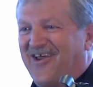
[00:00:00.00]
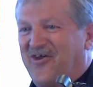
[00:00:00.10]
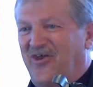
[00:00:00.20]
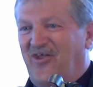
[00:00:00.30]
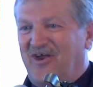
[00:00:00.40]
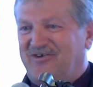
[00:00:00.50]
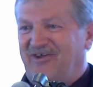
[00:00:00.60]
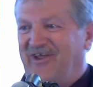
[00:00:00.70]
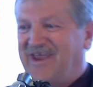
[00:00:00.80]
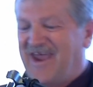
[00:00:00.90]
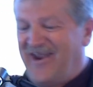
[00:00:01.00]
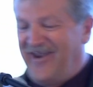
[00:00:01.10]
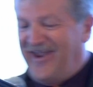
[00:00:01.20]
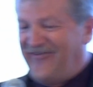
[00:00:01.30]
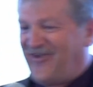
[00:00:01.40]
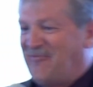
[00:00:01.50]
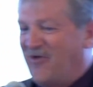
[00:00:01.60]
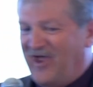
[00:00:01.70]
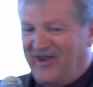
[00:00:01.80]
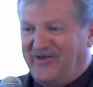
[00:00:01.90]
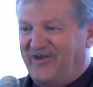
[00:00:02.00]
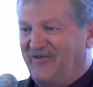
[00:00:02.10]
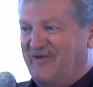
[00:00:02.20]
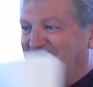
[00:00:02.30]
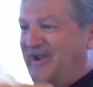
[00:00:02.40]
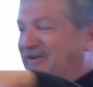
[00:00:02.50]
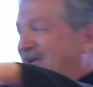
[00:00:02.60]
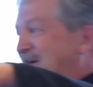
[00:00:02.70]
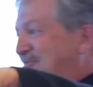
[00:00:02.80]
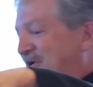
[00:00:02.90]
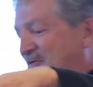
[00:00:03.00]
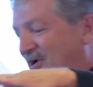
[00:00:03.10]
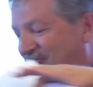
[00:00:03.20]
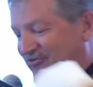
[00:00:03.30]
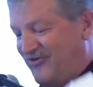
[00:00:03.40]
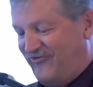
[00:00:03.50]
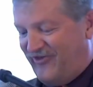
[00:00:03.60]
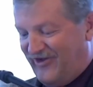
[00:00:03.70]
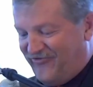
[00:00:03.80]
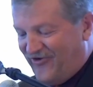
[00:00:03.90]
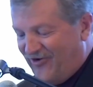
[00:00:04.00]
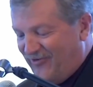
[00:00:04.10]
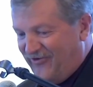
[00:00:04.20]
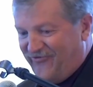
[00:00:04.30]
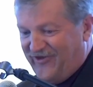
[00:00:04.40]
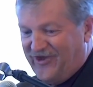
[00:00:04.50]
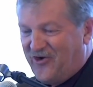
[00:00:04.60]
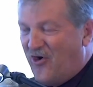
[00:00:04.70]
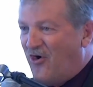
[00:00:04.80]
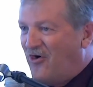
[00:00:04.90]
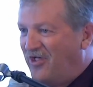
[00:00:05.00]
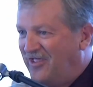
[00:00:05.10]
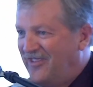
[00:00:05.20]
Good luck to the candidates. I'm glad I didn't leave any time for questions. That's always the goal.